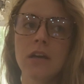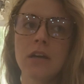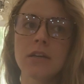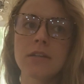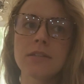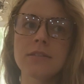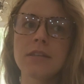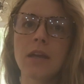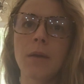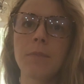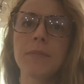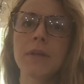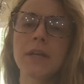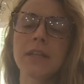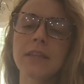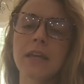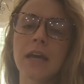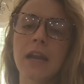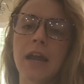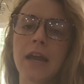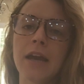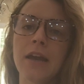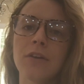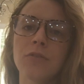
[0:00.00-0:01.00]
something
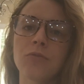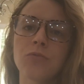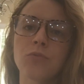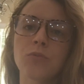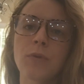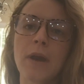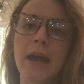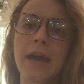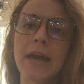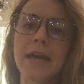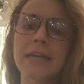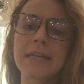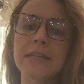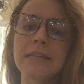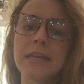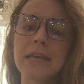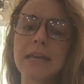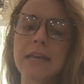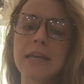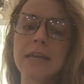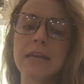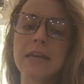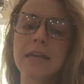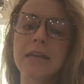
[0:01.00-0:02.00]
that I have read
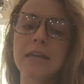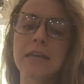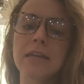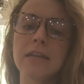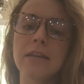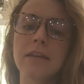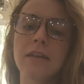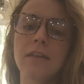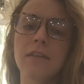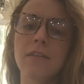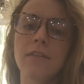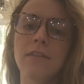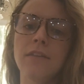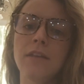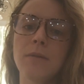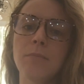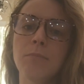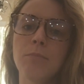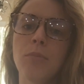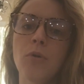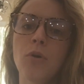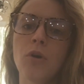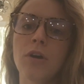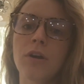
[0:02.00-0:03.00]
in the
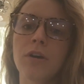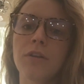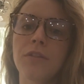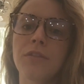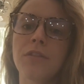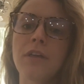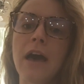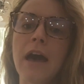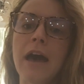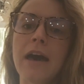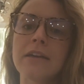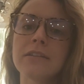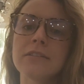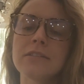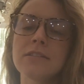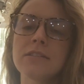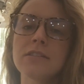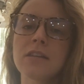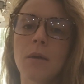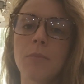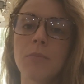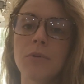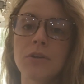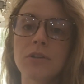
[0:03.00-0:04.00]
book that
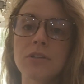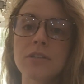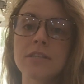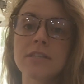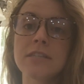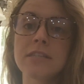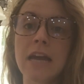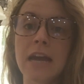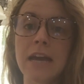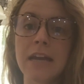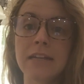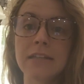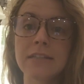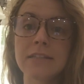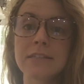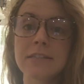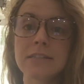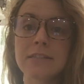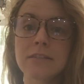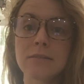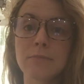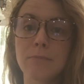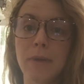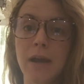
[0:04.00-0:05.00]
Summer
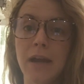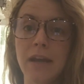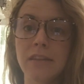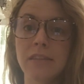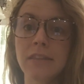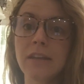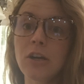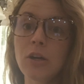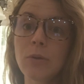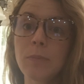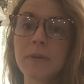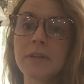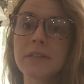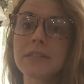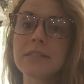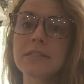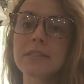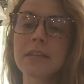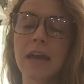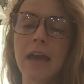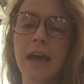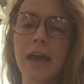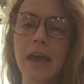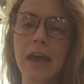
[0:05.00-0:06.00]
Sites, my
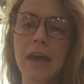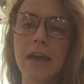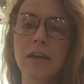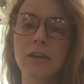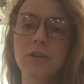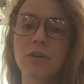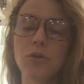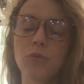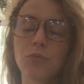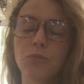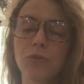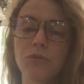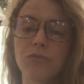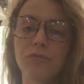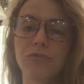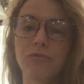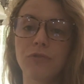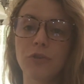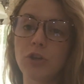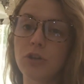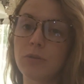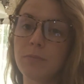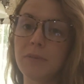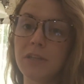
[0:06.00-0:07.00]
therapist, had
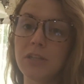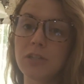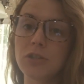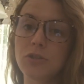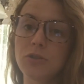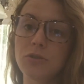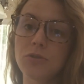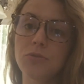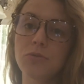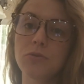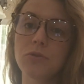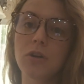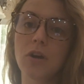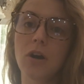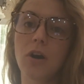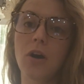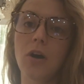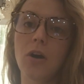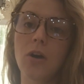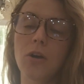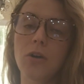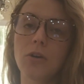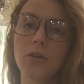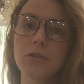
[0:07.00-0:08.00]
referred me to,
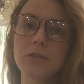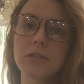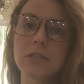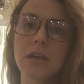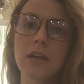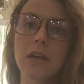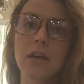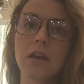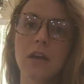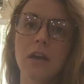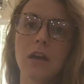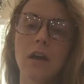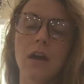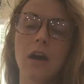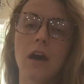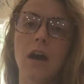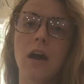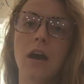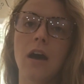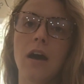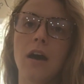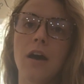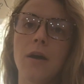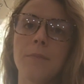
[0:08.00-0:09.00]
called
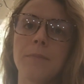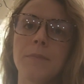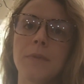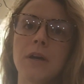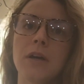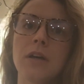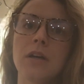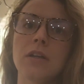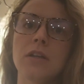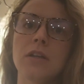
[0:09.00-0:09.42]
I